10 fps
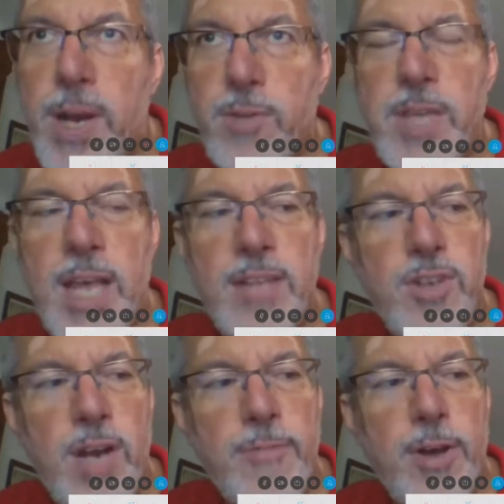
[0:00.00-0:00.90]
part of the
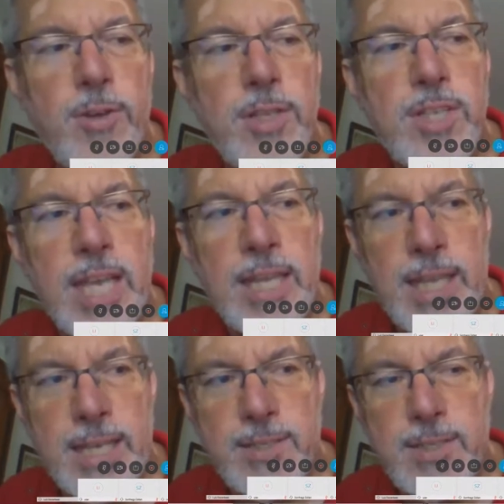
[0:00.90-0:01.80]
answer I found it in
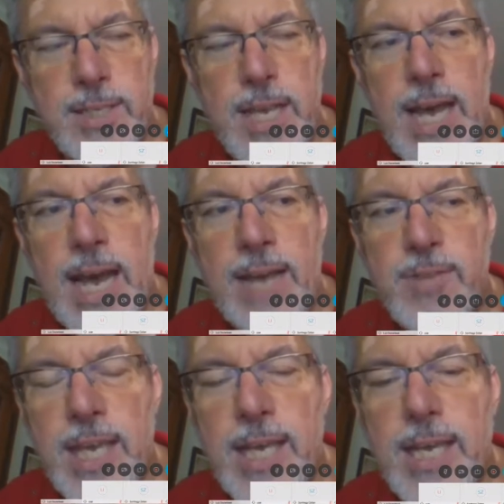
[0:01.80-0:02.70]
this. I
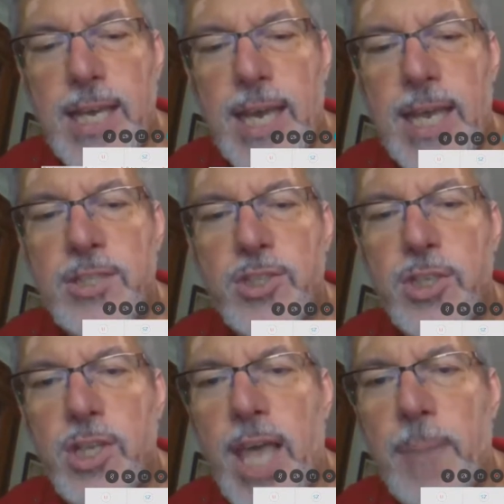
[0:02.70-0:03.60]
think
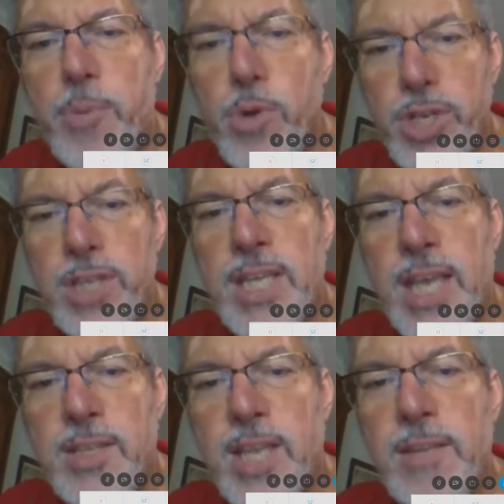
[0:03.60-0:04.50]
it's pushing
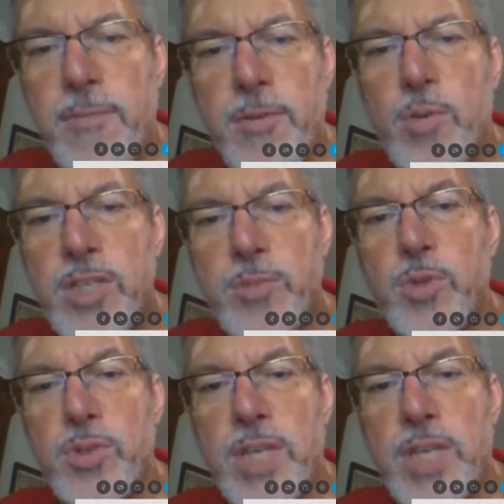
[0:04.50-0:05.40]
the
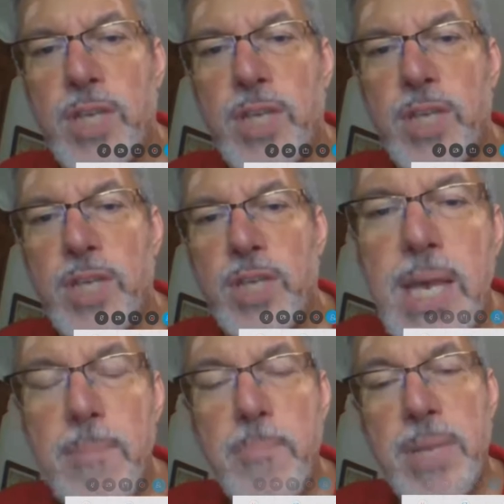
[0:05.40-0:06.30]
individualism to the extreme,
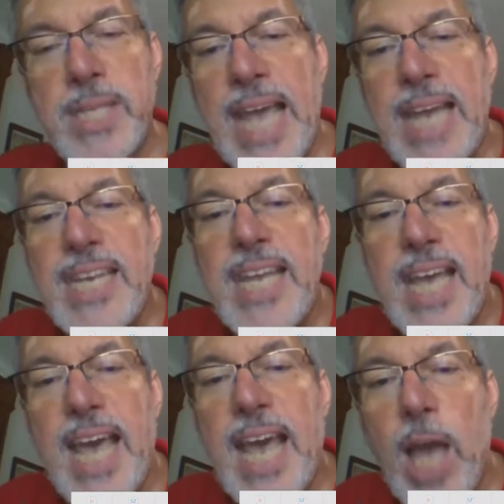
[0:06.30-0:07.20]
but
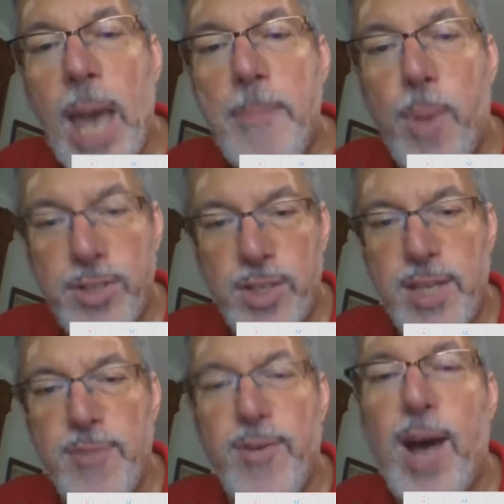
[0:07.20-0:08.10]
getting a
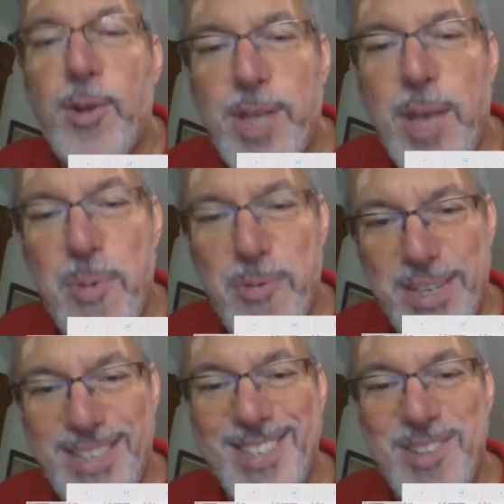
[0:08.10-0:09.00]
positive outcome of
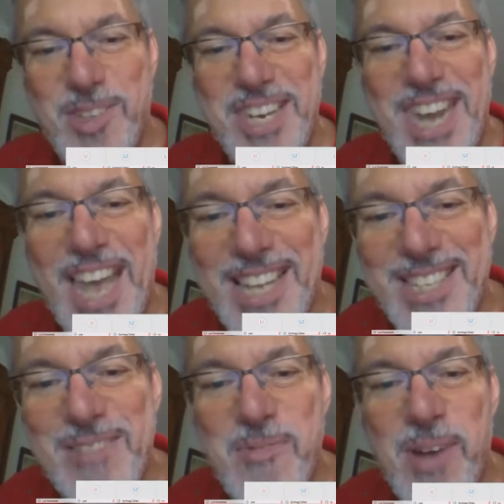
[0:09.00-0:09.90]
it, not a
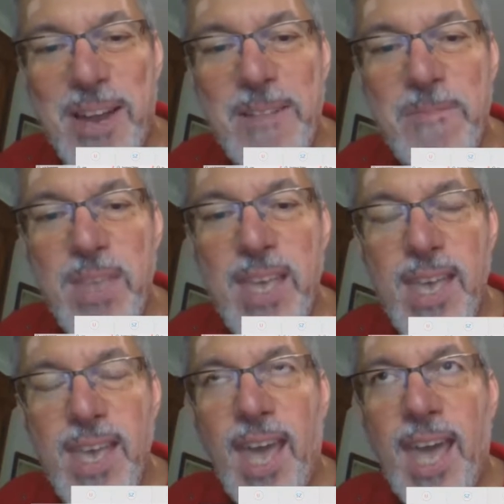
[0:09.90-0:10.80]
negative
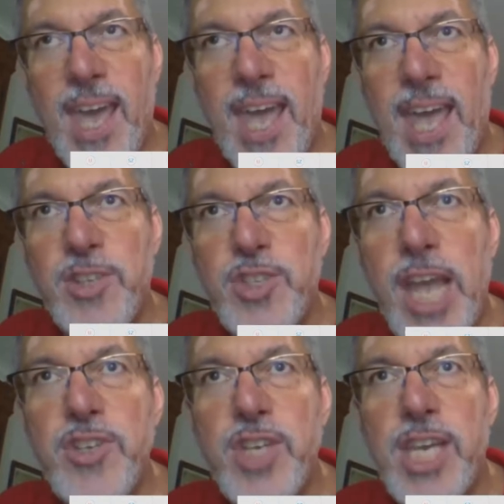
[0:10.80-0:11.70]
one. And
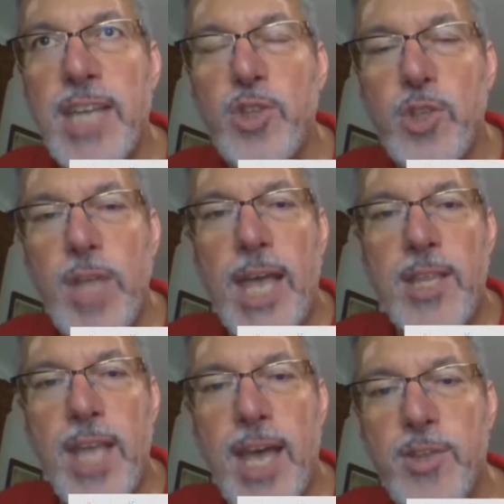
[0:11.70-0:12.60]
changing
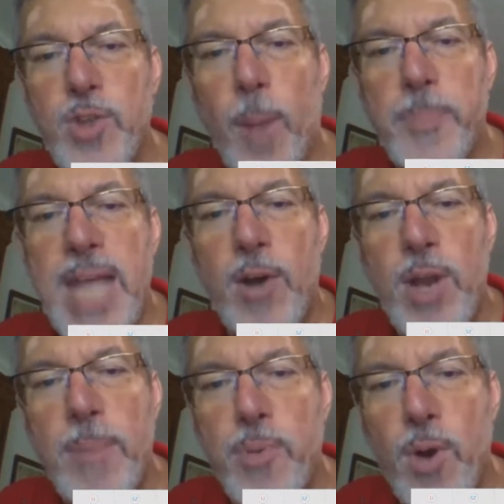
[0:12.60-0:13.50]
a
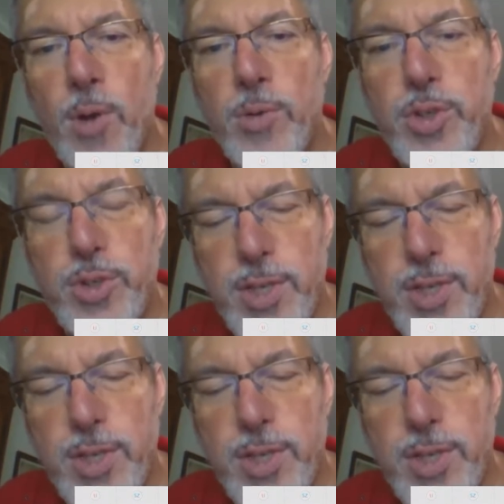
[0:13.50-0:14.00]
top-down approach